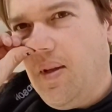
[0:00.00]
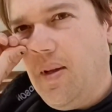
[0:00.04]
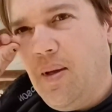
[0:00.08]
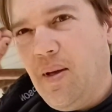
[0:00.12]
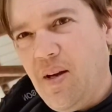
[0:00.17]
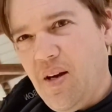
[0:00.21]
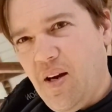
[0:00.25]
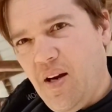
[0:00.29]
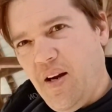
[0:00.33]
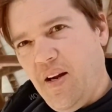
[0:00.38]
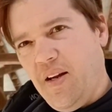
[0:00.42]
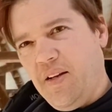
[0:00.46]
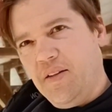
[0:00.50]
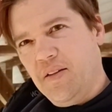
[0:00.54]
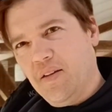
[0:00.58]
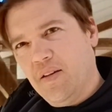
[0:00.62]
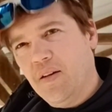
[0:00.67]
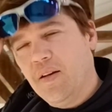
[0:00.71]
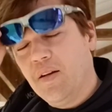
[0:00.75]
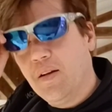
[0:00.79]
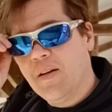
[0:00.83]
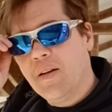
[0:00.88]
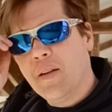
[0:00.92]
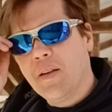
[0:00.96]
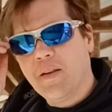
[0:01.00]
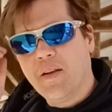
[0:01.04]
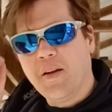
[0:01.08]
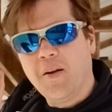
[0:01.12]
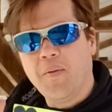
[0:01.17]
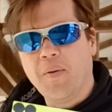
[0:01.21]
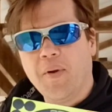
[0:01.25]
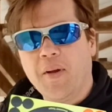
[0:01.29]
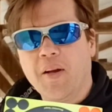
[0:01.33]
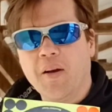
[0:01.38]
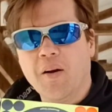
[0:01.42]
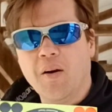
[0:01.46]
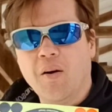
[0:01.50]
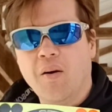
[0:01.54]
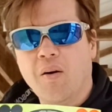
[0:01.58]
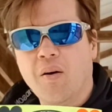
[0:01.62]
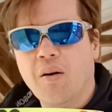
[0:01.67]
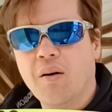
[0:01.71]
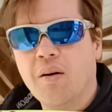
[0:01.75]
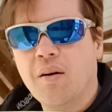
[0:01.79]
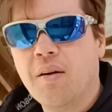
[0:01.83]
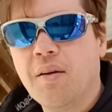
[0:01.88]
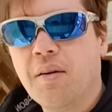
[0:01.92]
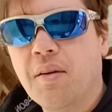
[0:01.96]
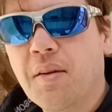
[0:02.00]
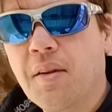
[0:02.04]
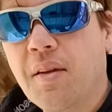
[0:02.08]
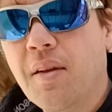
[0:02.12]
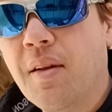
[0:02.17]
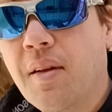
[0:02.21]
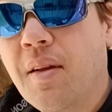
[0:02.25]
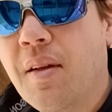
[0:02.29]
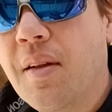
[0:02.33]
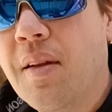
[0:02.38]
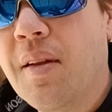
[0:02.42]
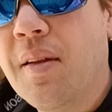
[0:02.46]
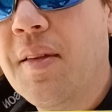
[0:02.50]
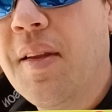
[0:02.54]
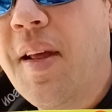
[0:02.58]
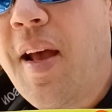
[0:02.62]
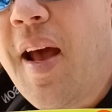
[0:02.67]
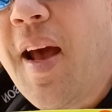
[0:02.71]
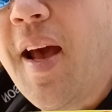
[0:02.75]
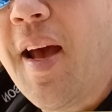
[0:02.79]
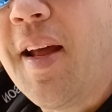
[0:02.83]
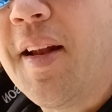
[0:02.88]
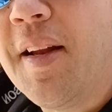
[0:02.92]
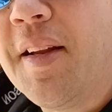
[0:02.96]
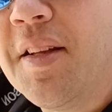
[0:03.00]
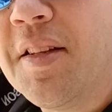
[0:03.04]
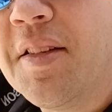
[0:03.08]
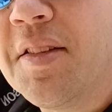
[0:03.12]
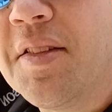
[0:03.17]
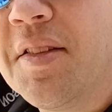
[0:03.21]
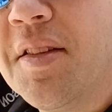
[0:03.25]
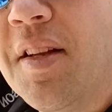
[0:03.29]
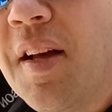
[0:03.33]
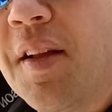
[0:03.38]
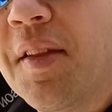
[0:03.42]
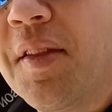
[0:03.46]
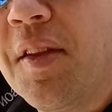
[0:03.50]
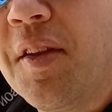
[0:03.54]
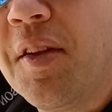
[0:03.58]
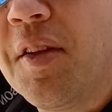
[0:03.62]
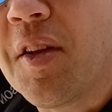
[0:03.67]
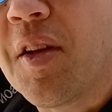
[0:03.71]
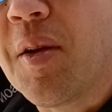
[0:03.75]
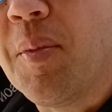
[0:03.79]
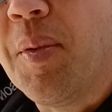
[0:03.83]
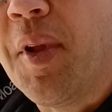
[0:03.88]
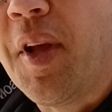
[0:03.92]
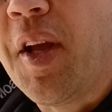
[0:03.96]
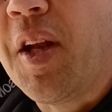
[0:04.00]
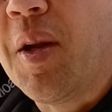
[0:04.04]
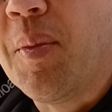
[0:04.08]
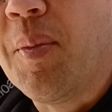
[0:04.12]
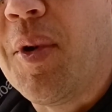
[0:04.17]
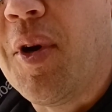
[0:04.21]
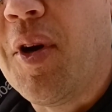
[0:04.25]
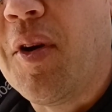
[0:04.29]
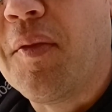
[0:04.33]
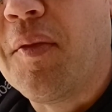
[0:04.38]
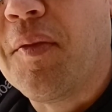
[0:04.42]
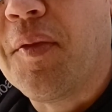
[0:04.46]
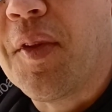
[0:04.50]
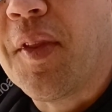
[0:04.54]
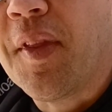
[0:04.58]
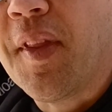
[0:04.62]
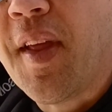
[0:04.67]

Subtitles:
All right, there we go. That is nothing to complain about for